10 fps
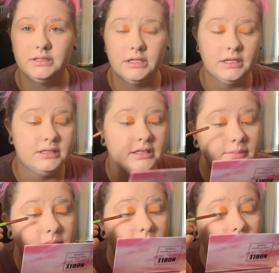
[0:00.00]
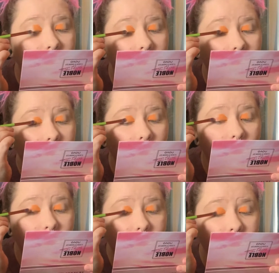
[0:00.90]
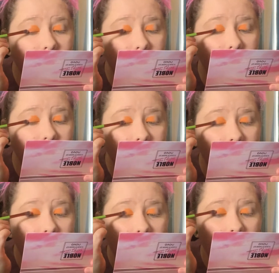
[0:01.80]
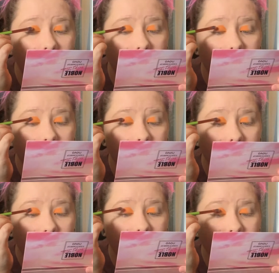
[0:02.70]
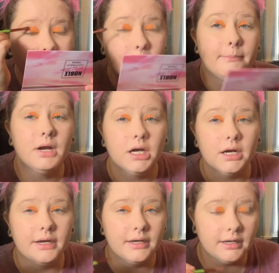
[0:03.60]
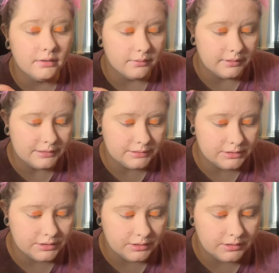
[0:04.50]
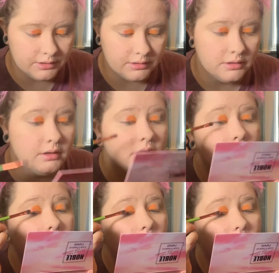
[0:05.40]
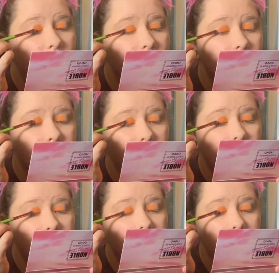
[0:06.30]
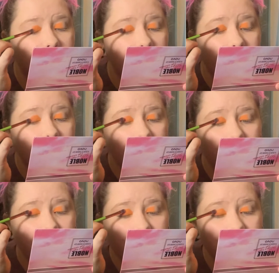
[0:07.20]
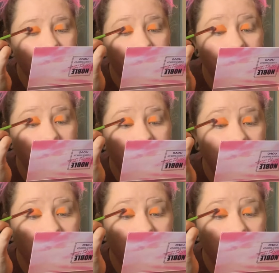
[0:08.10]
a deeper orange, more of a burgundy orange, and we're going to put that in the middle of our lid,